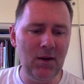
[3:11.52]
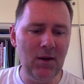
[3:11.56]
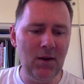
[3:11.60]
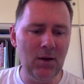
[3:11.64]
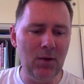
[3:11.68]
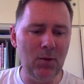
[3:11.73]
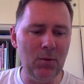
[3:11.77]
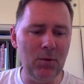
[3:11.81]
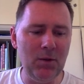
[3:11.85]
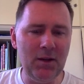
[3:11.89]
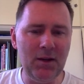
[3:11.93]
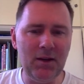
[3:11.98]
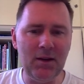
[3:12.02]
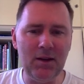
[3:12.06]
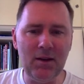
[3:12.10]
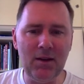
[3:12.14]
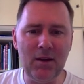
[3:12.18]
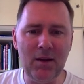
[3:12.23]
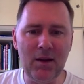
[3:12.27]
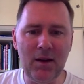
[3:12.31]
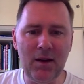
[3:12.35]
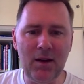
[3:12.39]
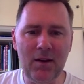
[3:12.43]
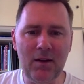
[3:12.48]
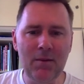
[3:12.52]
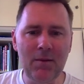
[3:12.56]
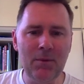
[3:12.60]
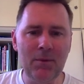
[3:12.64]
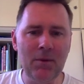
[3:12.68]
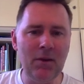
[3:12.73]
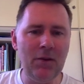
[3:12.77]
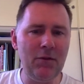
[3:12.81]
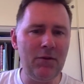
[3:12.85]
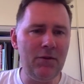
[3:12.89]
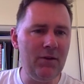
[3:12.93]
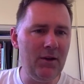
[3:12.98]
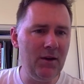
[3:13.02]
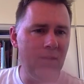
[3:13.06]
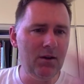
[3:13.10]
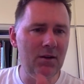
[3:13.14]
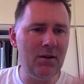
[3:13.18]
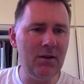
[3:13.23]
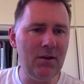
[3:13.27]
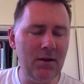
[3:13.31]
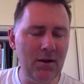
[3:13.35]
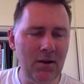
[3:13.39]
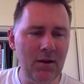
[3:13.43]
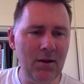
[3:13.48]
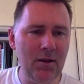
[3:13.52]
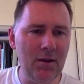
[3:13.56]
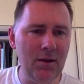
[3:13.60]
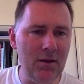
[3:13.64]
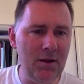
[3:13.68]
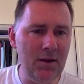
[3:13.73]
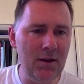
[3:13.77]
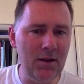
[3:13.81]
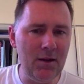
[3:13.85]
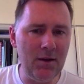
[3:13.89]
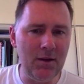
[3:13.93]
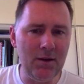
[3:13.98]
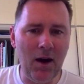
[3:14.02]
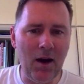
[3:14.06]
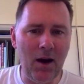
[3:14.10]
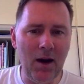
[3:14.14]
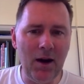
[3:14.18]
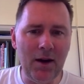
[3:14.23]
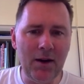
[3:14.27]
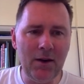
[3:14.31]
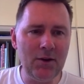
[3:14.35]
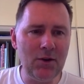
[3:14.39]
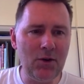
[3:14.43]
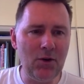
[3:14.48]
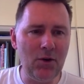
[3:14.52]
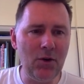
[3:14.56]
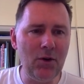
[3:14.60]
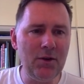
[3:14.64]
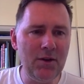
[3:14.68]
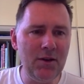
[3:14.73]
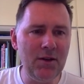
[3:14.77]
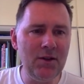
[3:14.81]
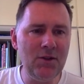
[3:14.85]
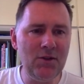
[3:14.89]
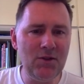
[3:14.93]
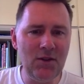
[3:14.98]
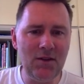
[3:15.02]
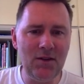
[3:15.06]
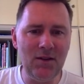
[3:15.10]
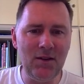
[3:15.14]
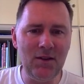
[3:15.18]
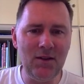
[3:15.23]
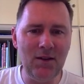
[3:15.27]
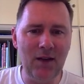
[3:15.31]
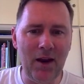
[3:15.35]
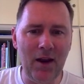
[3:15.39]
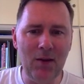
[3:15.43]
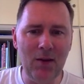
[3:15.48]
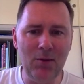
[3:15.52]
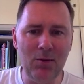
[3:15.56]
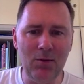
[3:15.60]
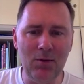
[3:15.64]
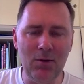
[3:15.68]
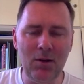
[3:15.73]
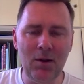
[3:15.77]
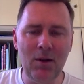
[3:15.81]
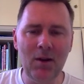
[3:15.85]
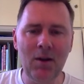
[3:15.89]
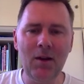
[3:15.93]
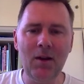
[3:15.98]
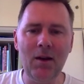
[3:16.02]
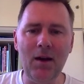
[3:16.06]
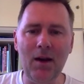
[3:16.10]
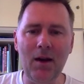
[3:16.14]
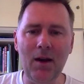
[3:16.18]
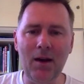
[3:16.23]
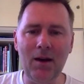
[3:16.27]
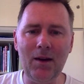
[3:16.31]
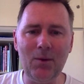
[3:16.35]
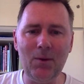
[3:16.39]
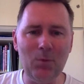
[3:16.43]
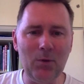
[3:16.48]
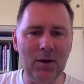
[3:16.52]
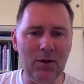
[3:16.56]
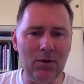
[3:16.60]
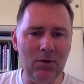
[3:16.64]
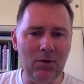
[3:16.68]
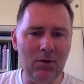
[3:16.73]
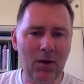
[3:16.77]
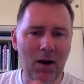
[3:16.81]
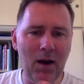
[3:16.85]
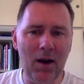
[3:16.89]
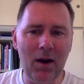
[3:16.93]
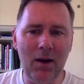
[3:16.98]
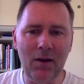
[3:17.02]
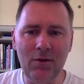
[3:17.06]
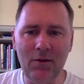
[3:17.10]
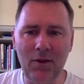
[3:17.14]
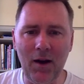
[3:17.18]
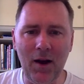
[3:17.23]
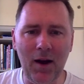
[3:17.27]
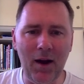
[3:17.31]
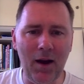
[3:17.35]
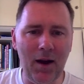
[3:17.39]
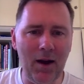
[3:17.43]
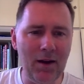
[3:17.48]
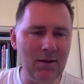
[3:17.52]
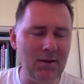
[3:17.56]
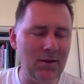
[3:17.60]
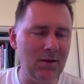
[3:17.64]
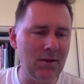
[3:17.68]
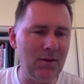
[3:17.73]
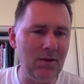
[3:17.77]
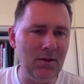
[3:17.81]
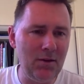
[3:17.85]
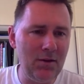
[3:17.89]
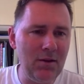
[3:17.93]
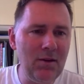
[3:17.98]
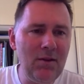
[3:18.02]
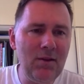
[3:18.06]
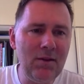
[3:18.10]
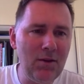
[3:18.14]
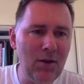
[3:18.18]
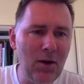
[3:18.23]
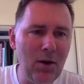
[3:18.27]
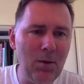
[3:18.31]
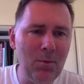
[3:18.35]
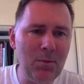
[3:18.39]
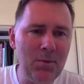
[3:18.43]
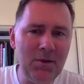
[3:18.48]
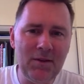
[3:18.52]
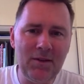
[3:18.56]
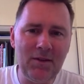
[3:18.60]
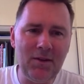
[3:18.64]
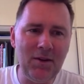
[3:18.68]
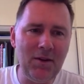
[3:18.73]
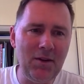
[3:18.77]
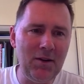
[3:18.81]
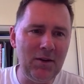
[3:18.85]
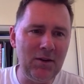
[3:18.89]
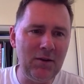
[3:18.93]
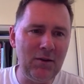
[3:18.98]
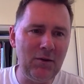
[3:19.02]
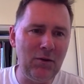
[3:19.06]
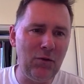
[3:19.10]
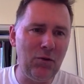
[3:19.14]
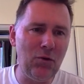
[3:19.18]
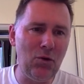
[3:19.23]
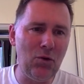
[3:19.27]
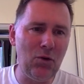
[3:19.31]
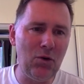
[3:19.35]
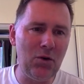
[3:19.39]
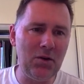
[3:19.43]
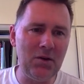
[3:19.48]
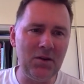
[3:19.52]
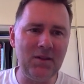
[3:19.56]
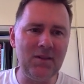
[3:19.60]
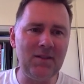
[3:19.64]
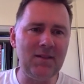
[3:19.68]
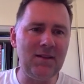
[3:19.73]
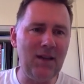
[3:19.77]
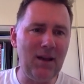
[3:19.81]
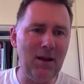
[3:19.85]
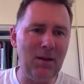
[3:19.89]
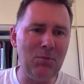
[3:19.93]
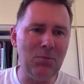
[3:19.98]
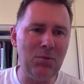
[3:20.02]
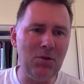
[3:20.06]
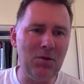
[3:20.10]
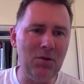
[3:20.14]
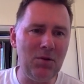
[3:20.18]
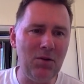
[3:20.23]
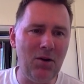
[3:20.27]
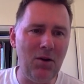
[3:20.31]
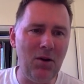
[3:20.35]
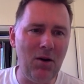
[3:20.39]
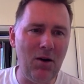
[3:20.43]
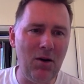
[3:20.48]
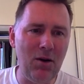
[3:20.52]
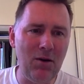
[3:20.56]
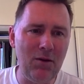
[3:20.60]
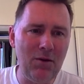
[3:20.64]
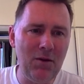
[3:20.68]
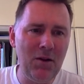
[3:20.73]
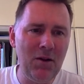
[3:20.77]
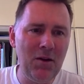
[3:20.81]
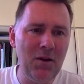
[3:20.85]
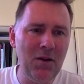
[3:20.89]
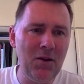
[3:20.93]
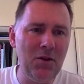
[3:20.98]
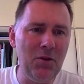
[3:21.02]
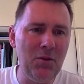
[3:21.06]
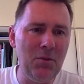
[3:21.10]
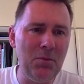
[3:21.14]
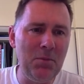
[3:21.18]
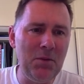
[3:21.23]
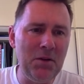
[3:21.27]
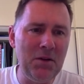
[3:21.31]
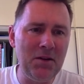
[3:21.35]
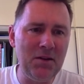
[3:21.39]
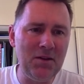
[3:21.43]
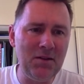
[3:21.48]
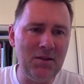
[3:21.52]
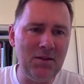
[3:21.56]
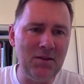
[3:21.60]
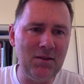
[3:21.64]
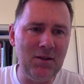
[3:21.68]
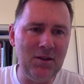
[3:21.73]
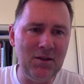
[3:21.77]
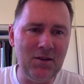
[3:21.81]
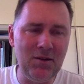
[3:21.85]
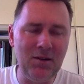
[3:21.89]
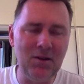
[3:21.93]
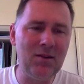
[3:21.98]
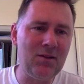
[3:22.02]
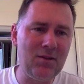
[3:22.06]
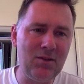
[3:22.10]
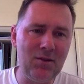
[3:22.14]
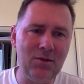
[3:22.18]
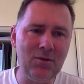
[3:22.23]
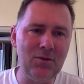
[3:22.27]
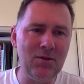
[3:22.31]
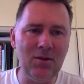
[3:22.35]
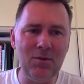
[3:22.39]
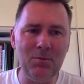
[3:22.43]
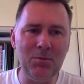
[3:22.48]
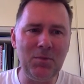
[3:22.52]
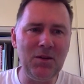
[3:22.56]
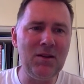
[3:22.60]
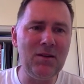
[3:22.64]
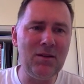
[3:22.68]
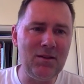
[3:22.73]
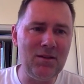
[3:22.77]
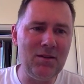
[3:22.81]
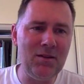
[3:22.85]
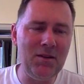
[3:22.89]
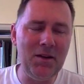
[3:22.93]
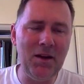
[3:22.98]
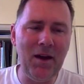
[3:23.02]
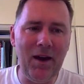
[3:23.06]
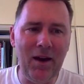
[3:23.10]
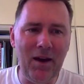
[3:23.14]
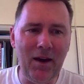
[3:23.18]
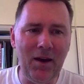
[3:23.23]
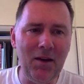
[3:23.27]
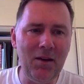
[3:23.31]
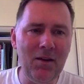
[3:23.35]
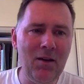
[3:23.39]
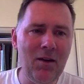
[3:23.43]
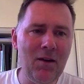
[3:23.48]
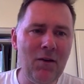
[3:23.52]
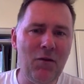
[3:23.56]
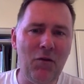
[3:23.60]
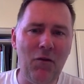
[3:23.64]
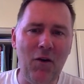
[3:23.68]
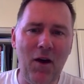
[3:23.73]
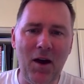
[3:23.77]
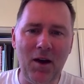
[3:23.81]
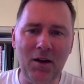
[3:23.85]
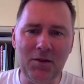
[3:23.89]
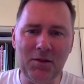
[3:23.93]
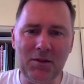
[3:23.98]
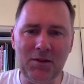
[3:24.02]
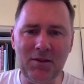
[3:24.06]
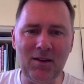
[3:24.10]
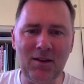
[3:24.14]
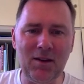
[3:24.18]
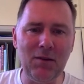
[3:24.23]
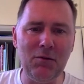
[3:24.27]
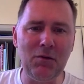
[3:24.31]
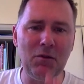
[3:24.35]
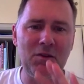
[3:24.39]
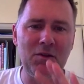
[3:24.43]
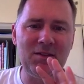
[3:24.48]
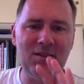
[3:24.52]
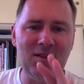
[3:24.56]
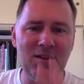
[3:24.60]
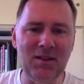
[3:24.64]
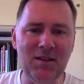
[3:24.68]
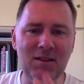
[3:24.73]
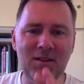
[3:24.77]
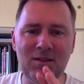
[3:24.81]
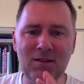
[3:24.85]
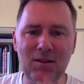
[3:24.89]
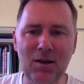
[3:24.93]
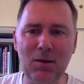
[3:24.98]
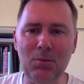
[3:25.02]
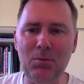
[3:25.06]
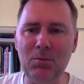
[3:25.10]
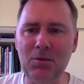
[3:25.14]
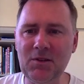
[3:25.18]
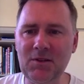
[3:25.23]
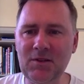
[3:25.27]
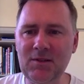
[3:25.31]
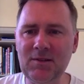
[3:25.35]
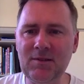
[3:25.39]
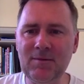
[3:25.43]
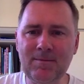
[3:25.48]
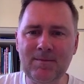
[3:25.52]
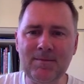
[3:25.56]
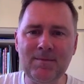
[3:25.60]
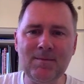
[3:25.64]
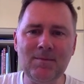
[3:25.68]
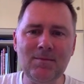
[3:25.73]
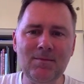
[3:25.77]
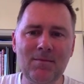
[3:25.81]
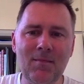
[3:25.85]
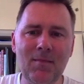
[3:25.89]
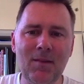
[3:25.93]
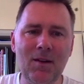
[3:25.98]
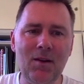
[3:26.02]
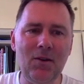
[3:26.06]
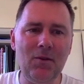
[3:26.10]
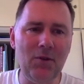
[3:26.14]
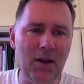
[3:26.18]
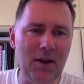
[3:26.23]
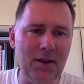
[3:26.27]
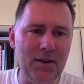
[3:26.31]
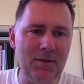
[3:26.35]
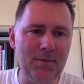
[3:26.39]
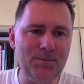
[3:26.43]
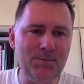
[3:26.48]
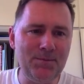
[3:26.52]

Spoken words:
we can then fill in the entire contingency table, and we arrive at these numbers here for a sample of the BNC. Yeah, so the BNCA files give us these numbers. Right.